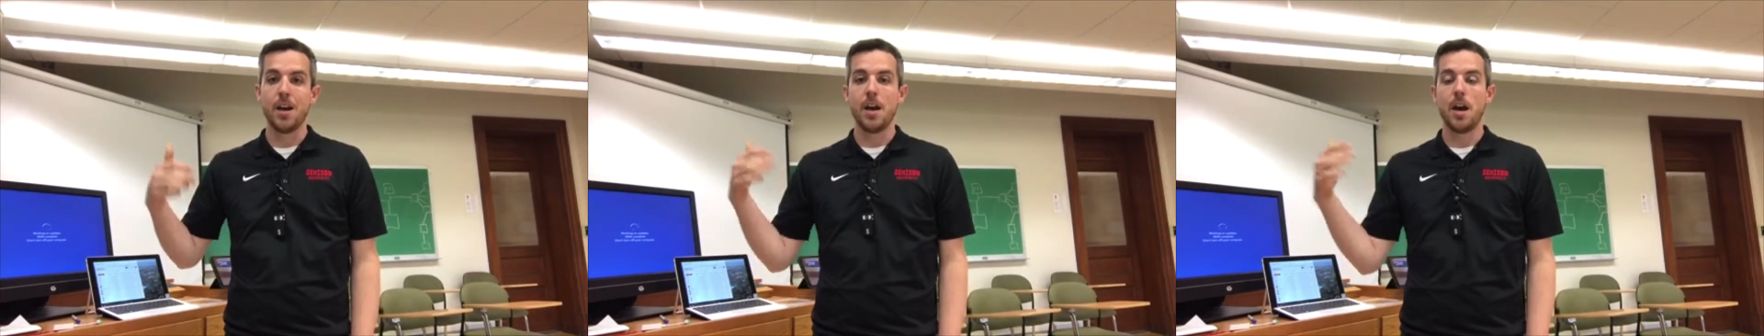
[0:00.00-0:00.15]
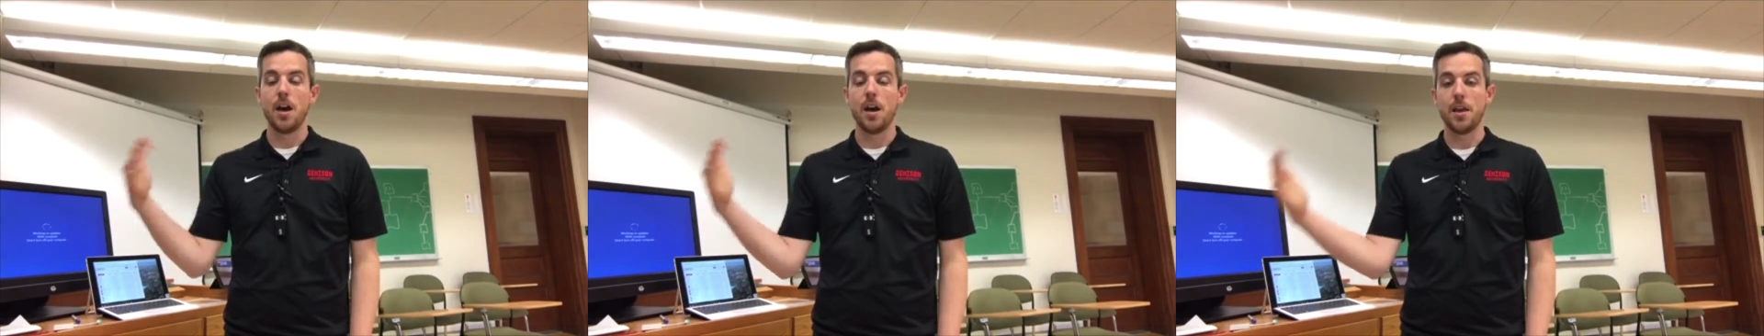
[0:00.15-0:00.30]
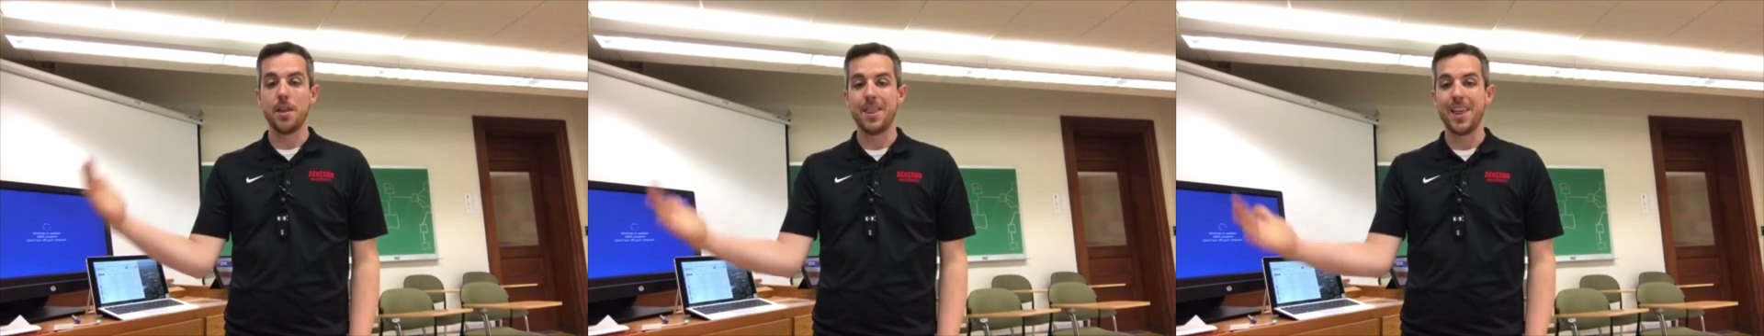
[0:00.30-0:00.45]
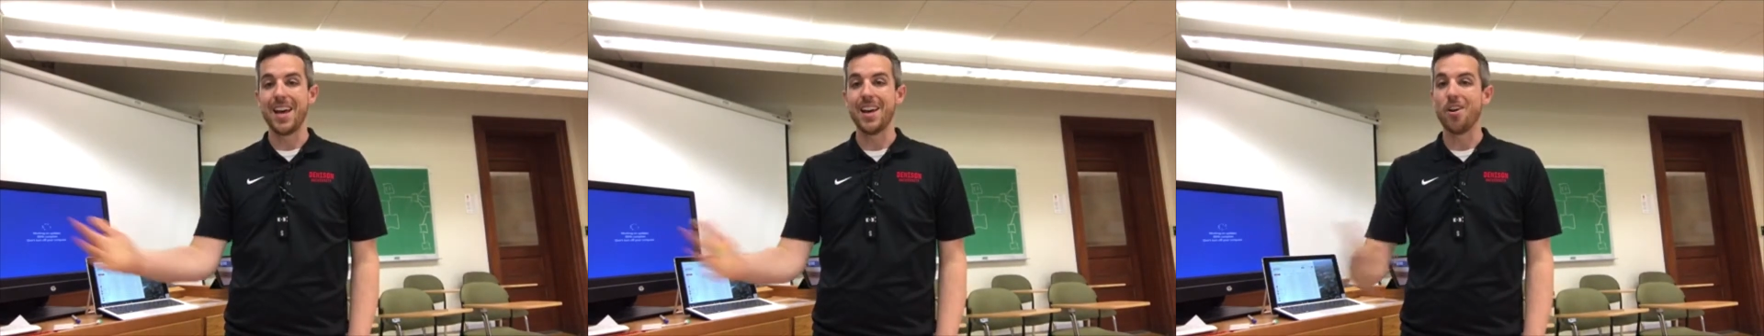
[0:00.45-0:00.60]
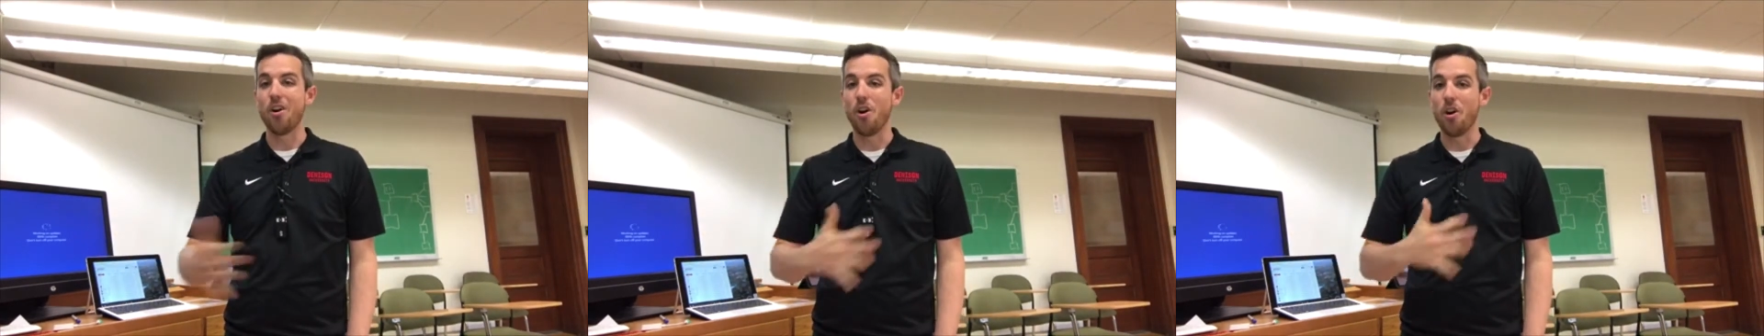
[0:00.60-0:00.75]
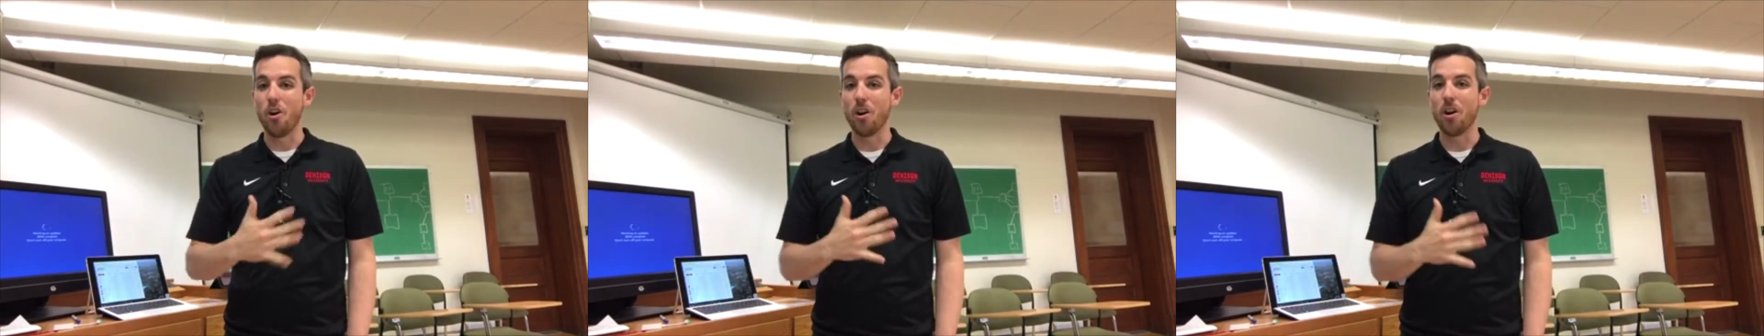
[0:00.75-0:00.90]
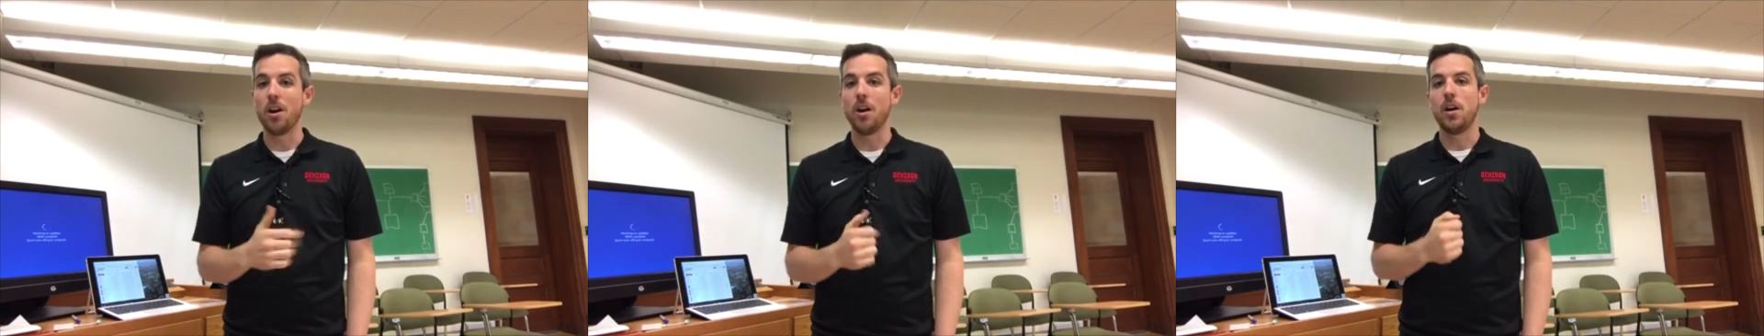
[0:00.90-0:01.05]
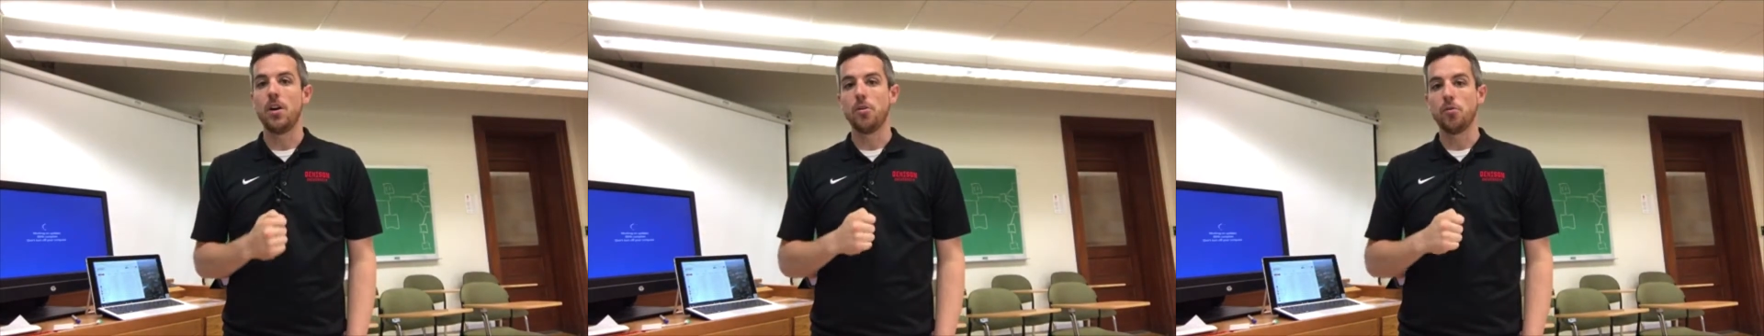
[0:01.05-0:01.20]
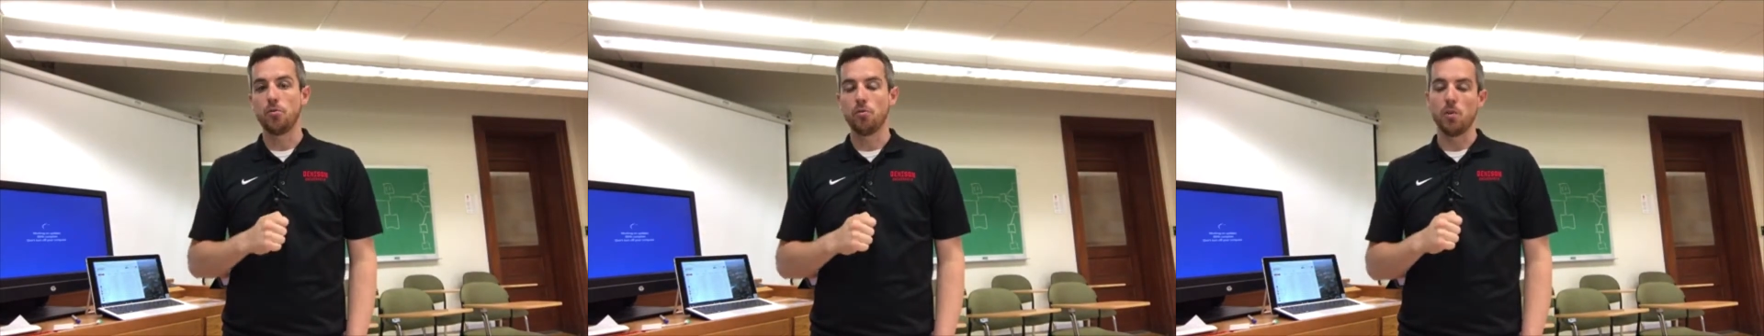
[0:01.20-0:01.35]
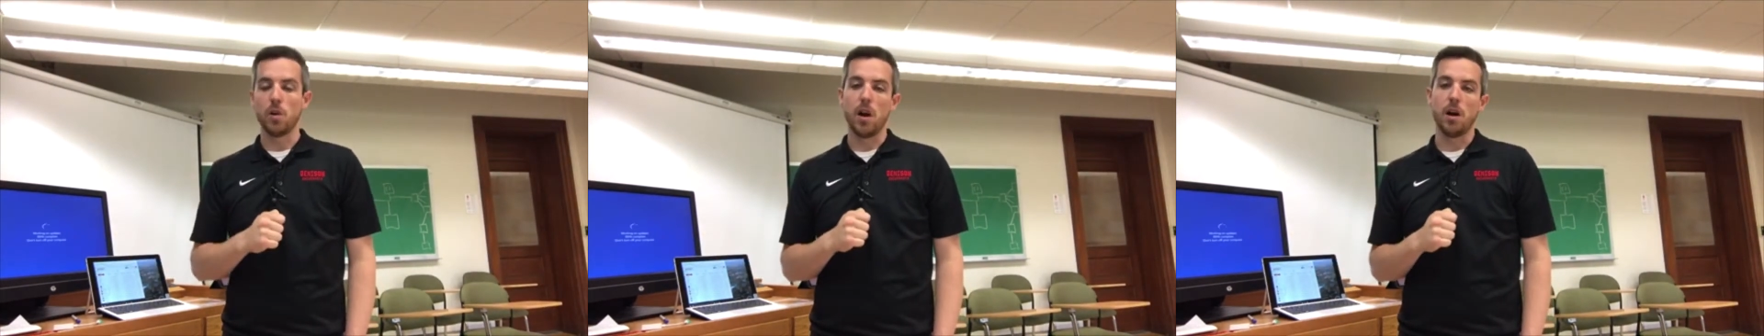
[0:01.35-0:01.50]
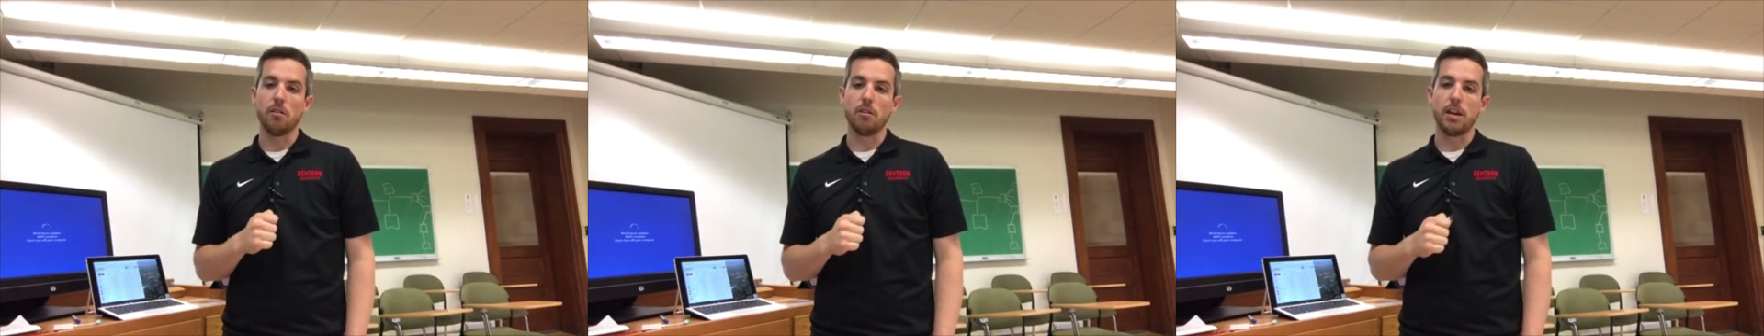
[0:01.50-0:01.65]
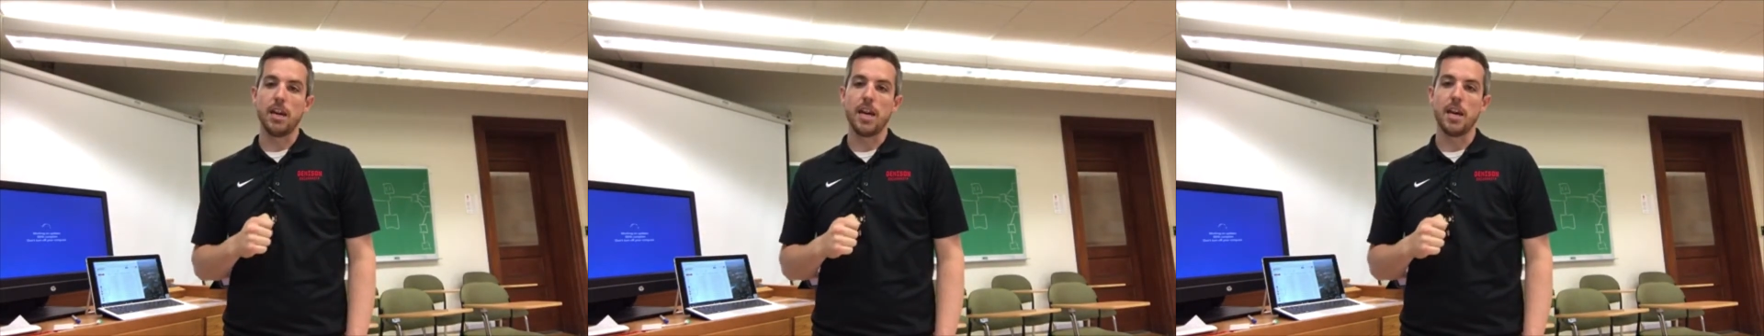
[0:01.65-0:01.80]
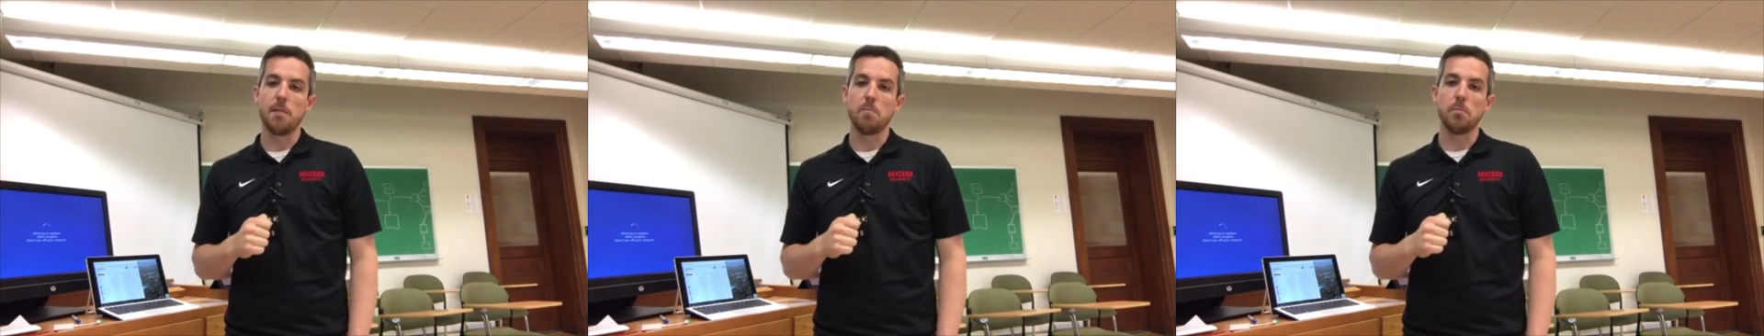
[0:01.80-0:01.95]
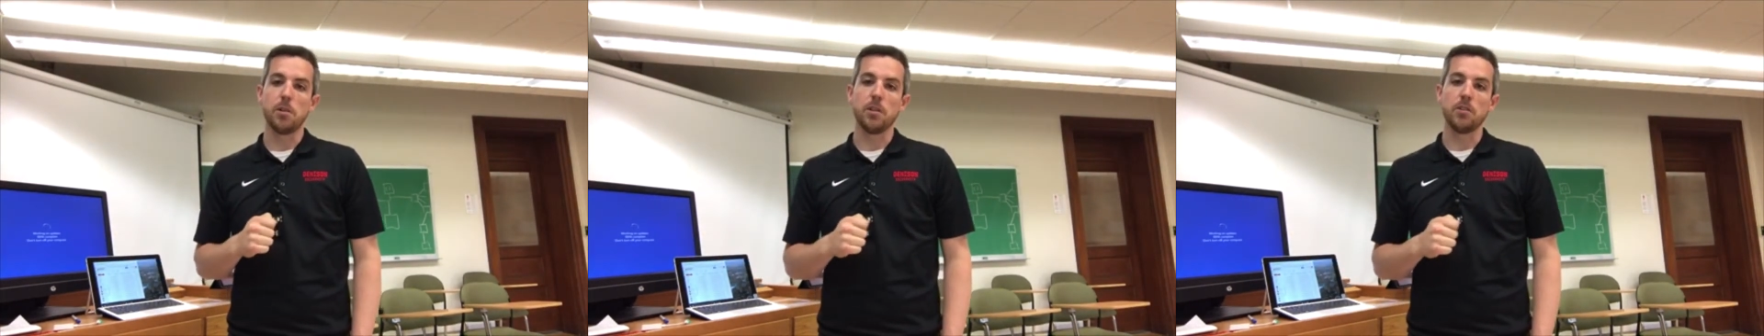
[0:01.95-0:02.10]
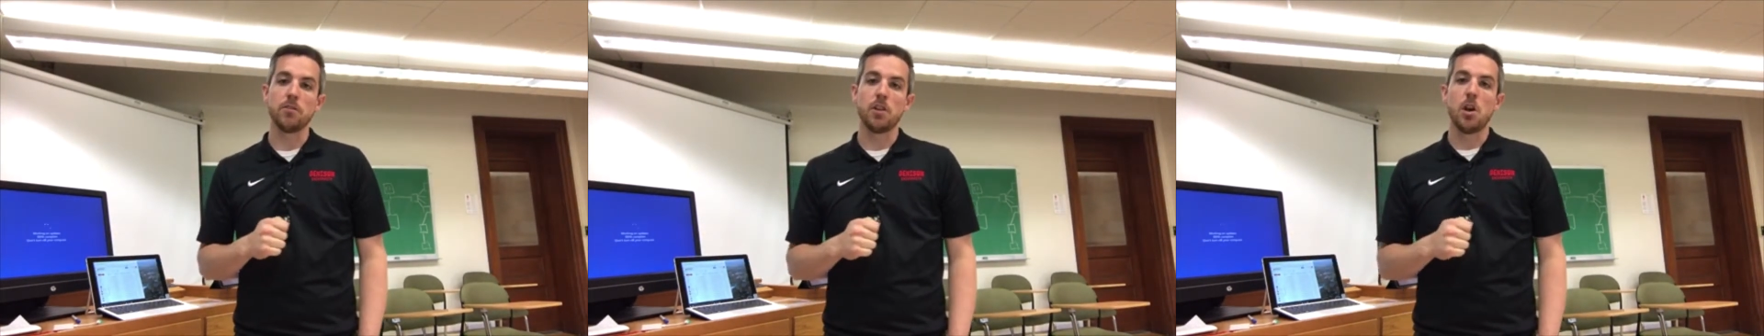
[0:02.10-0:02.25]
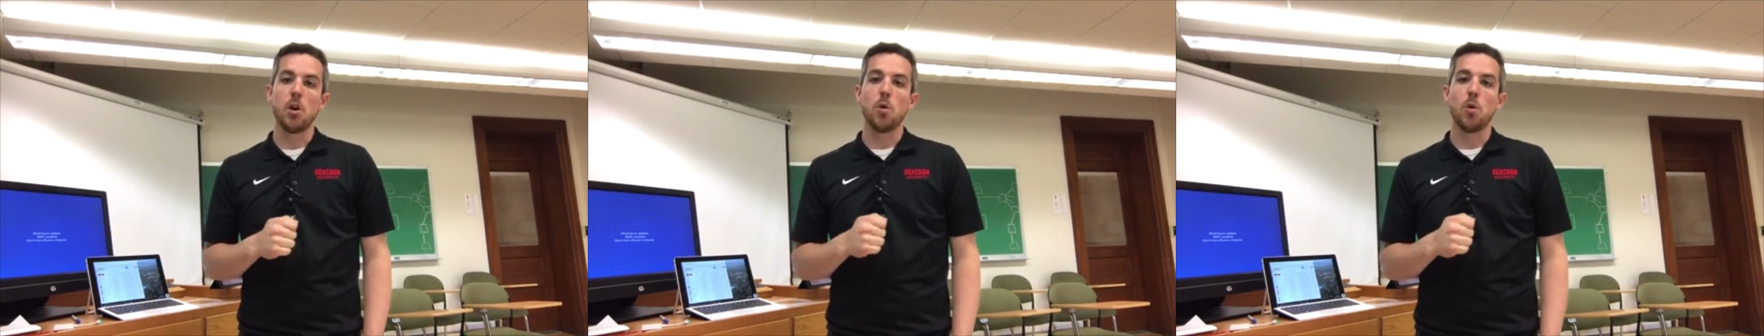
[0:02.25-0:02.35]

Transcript: that are throughout campus.